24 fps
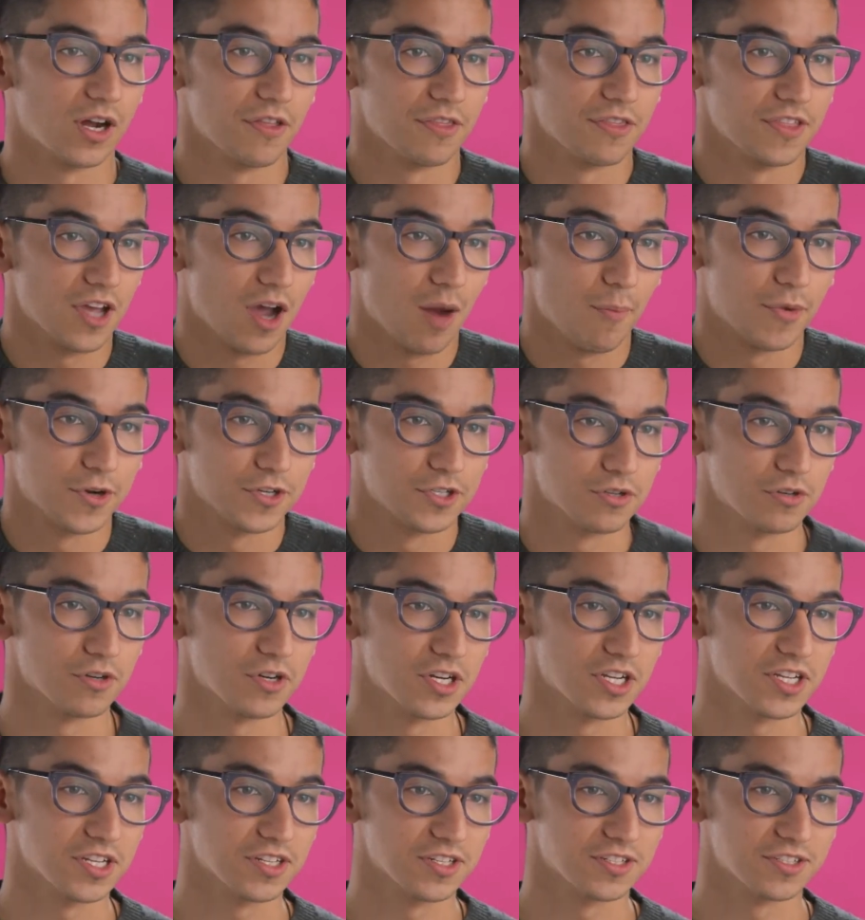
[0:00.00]
the
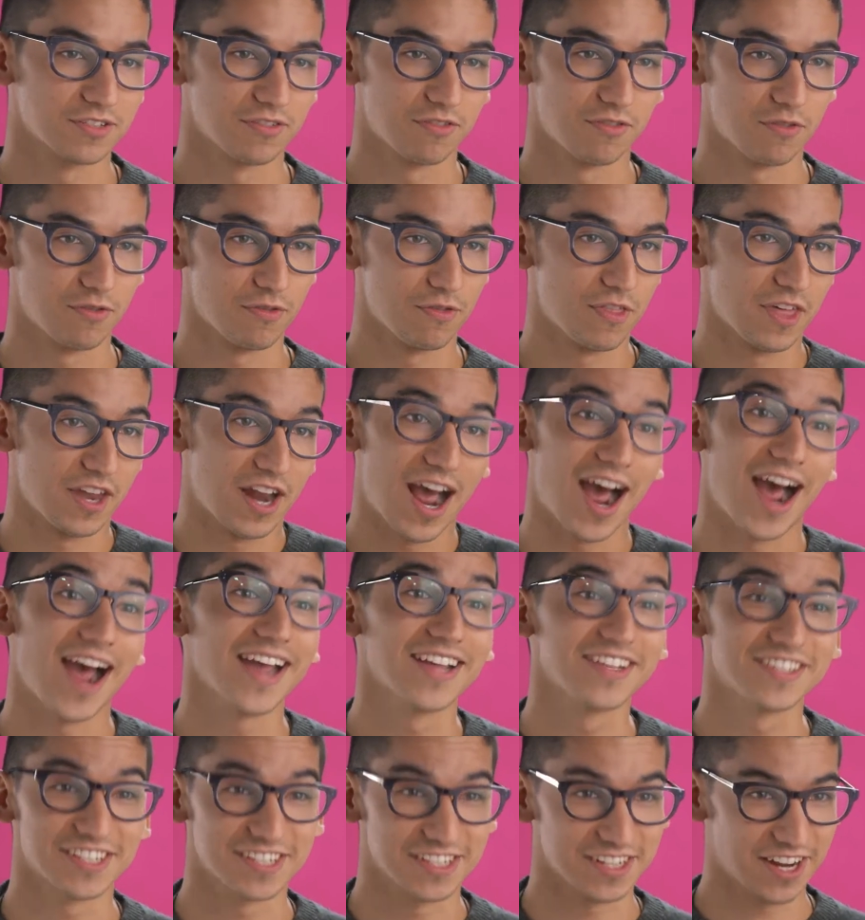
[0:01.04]
opportunities that I
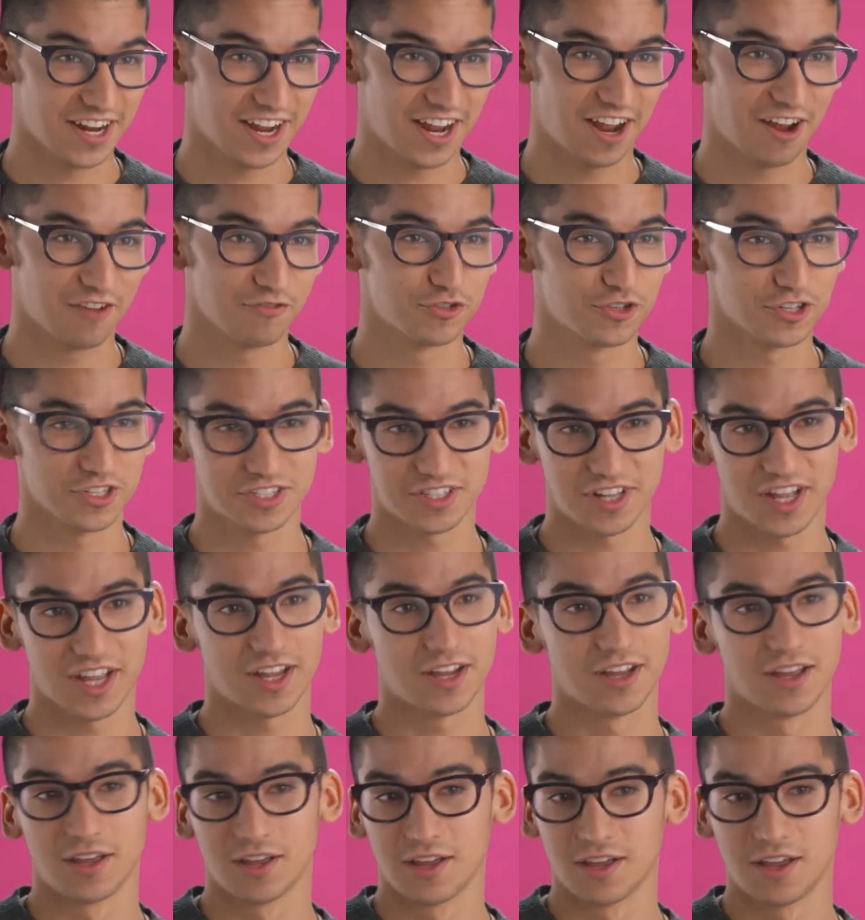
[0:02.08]
didn't have, just
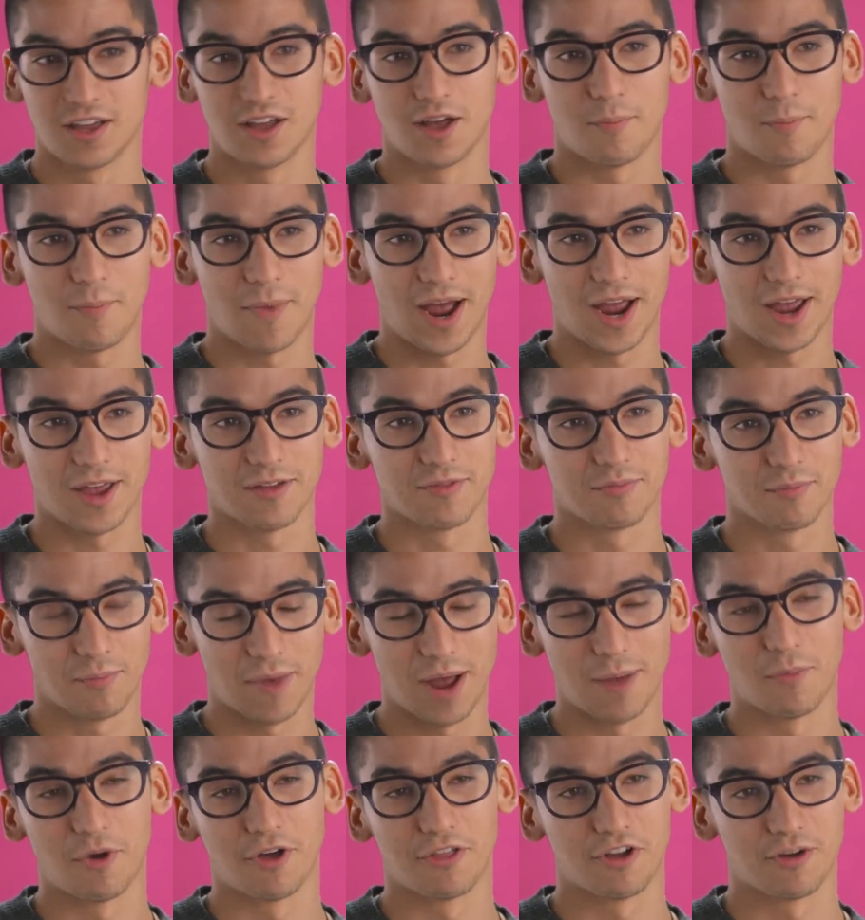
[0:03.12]
like my
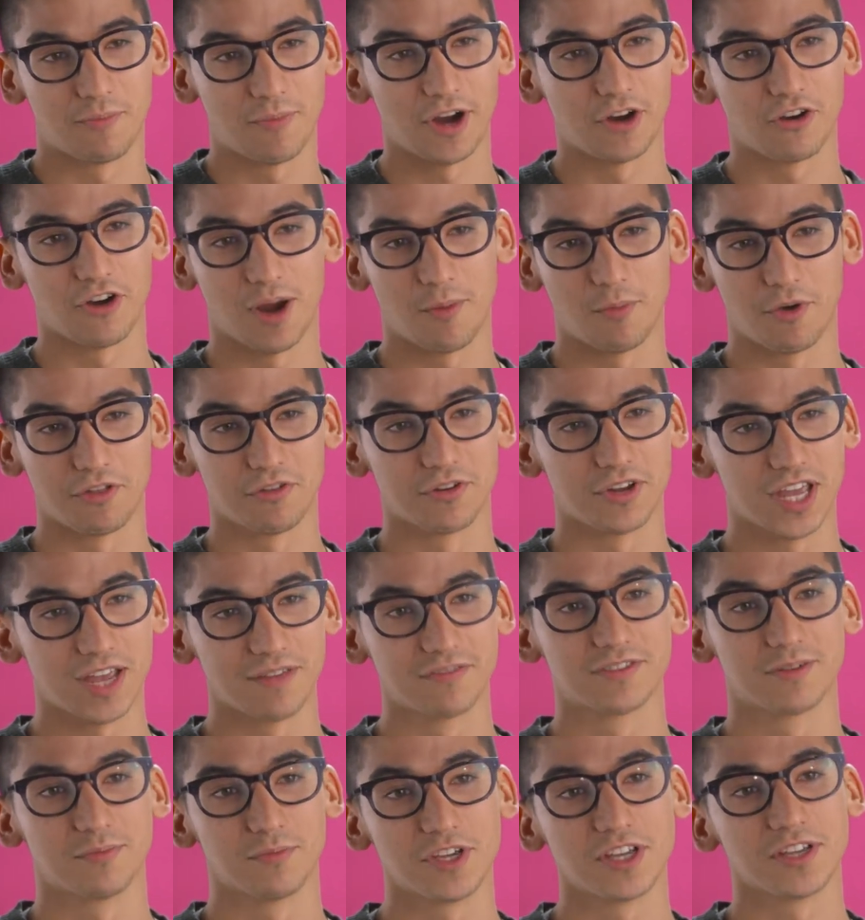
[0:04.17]
mother and my grandmother gave
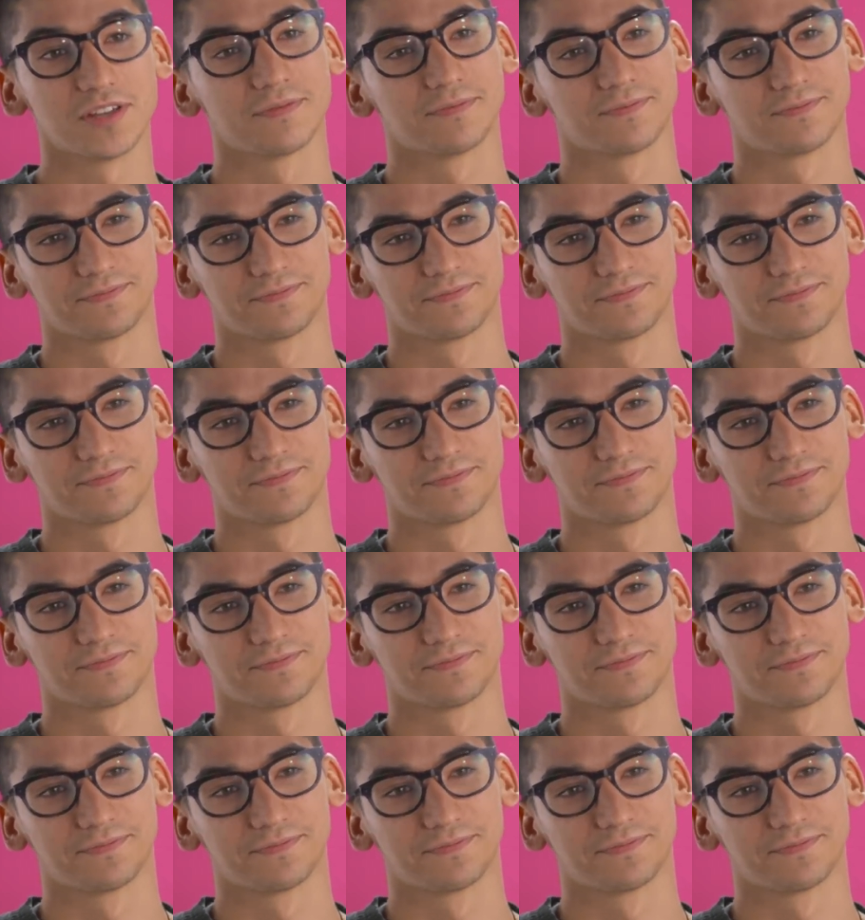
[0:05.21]
to me.